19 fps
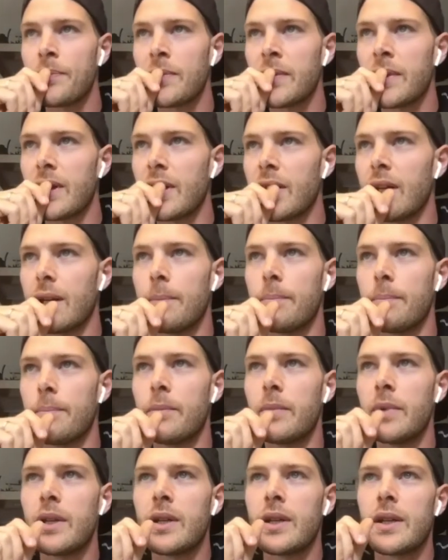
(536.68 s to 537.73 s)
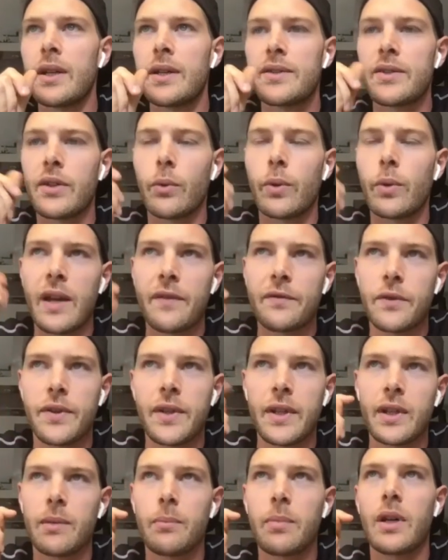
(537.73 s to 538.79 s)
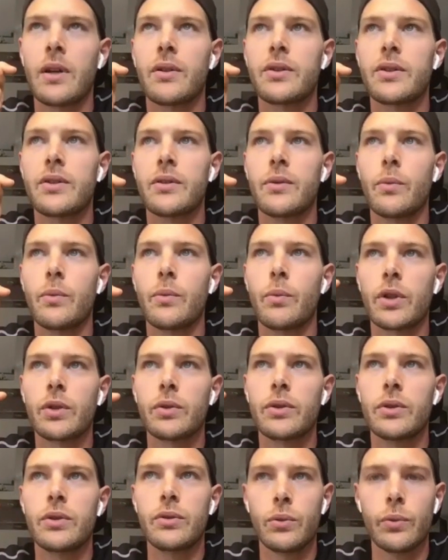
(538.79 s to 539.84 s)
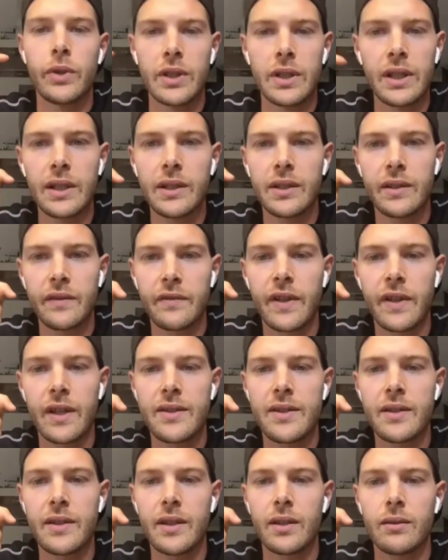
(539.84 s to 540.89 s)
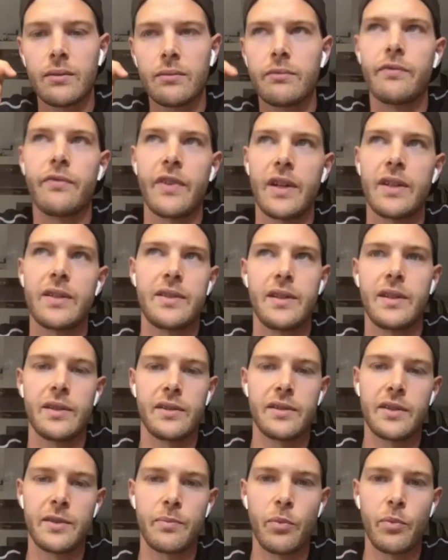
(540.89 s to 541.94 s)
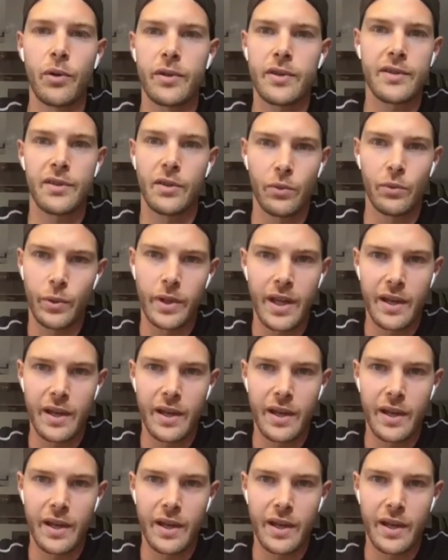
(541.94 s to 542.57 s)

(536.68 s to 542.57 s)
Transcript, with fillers: And um, so we have to think about what do we need in fencing. Fencing is a sport, so we have